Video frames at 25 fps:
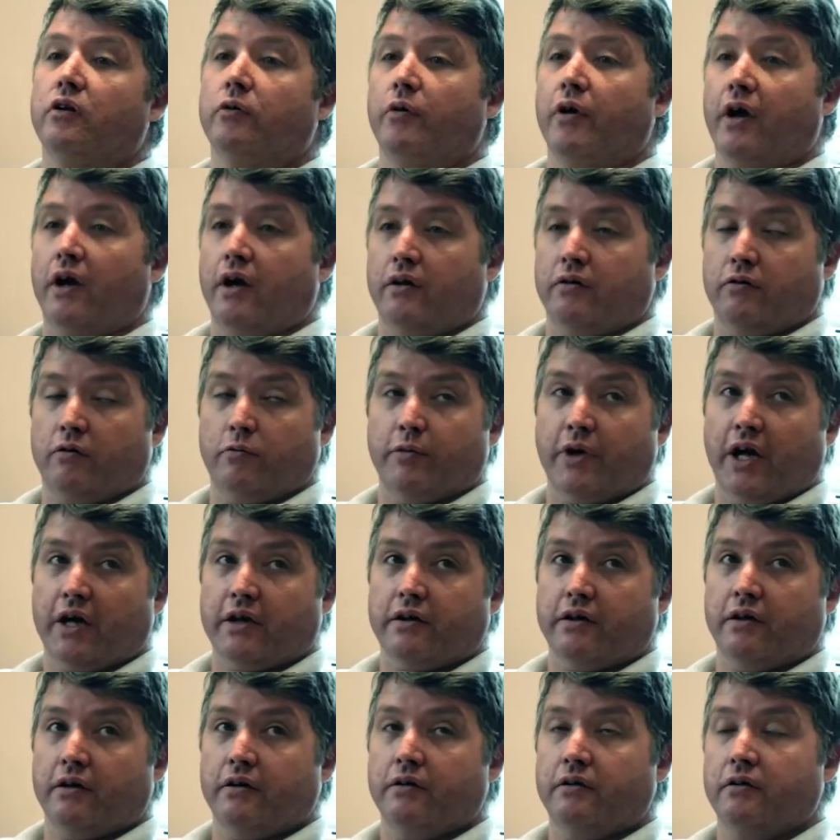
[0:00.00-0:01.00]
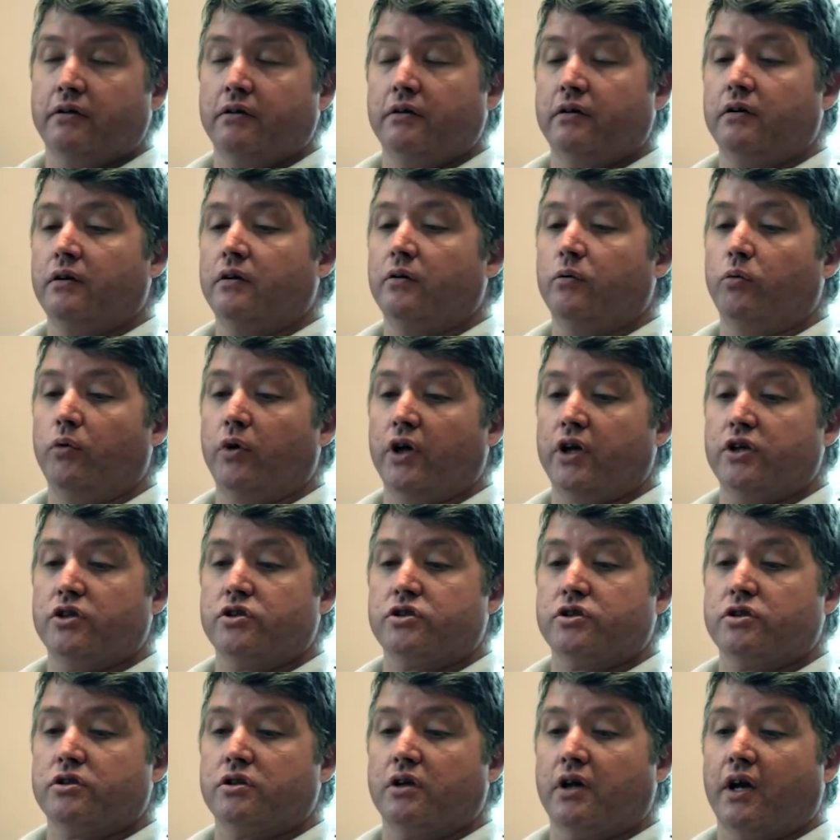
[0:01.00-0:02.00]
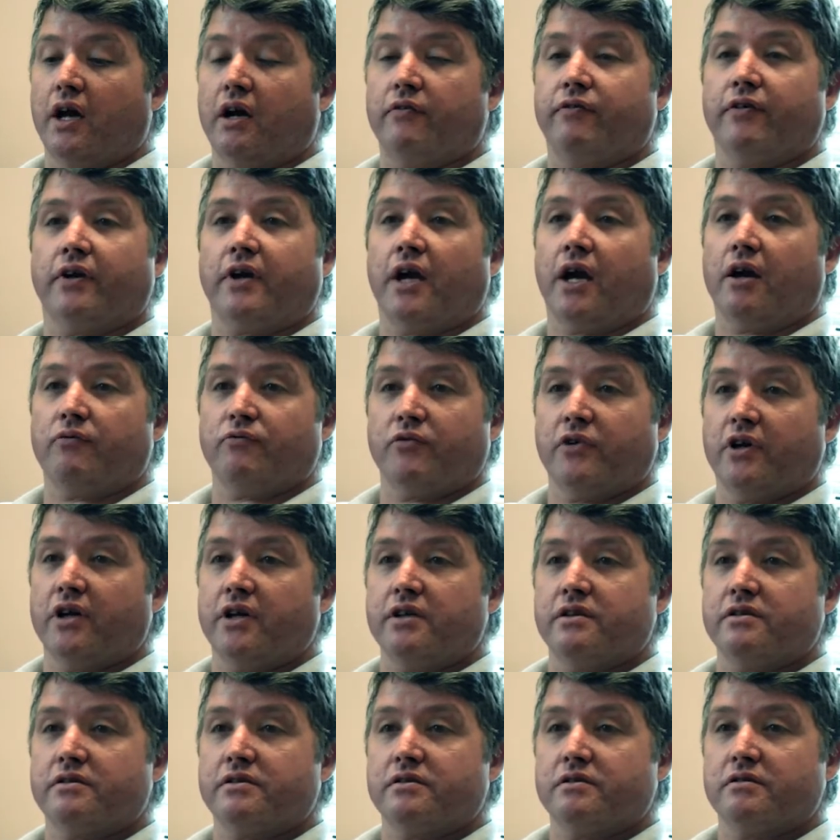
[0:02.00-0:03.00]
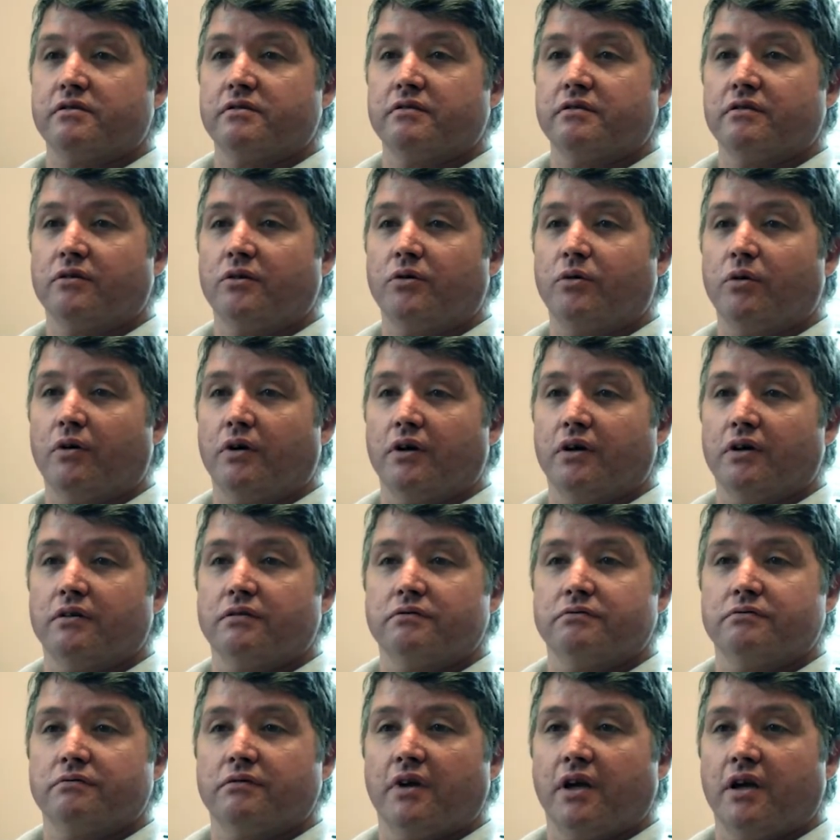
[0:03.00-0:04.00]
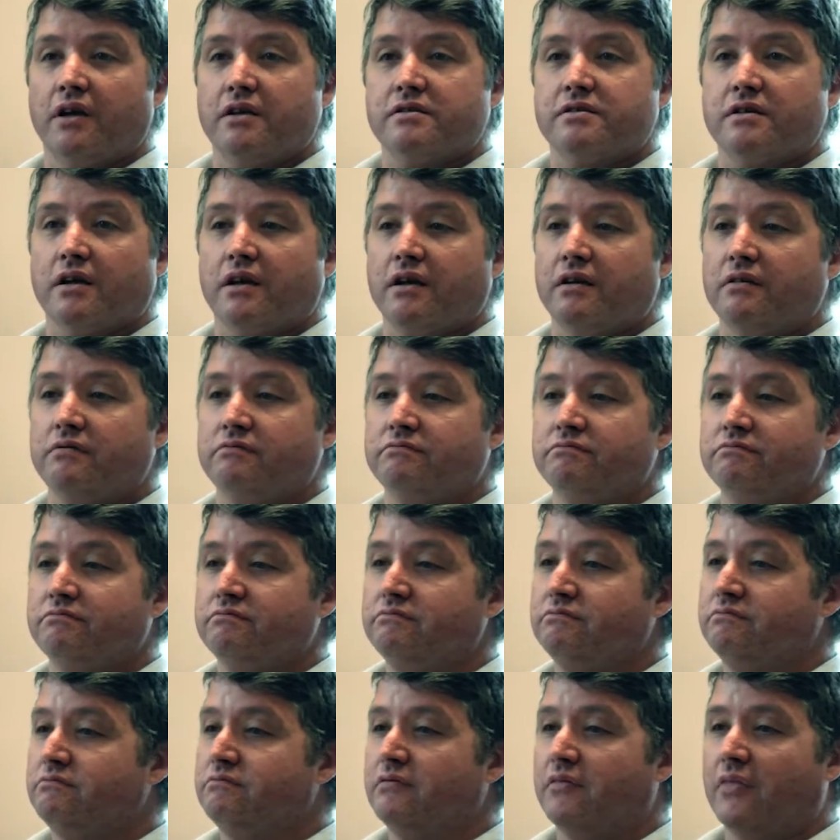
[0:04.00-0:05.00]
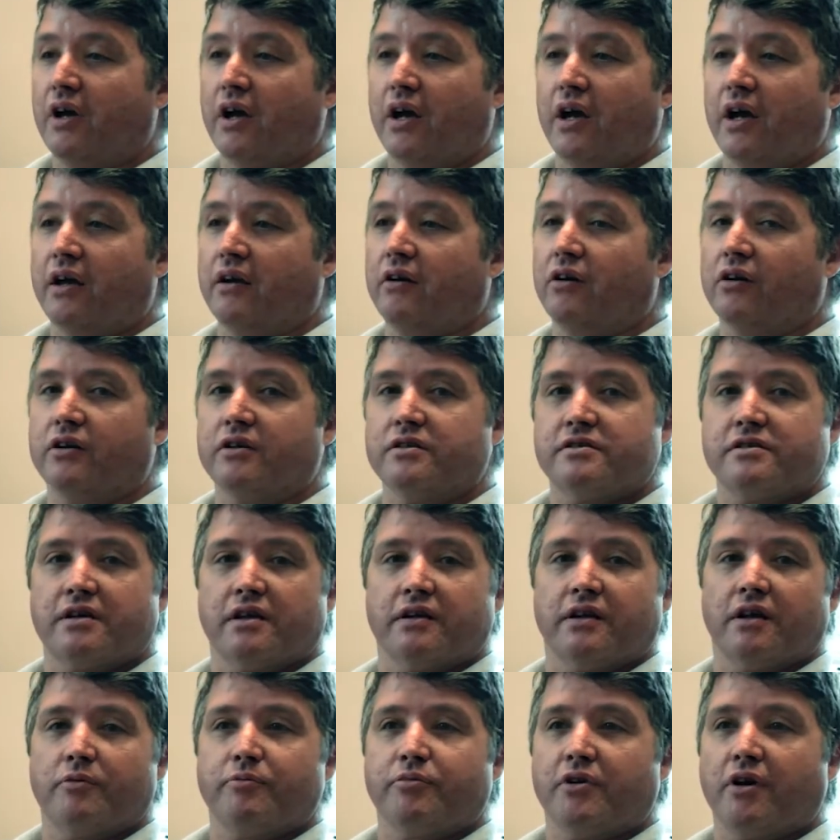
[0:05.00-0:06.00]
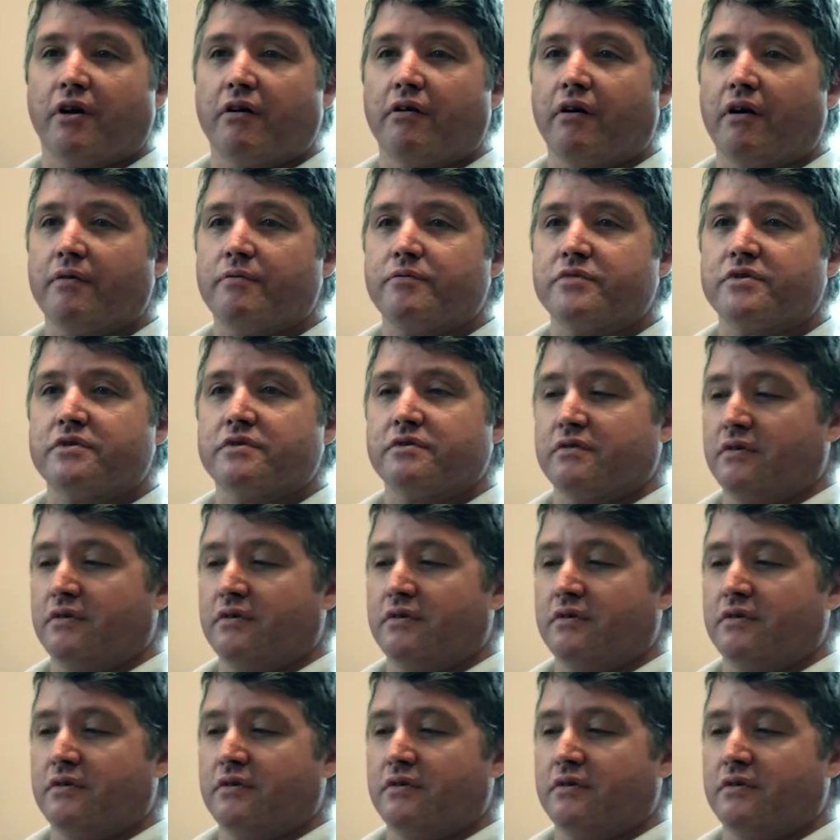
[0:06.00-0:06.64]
the, on the Maka which Alphacam reads quite easy and I can send out programs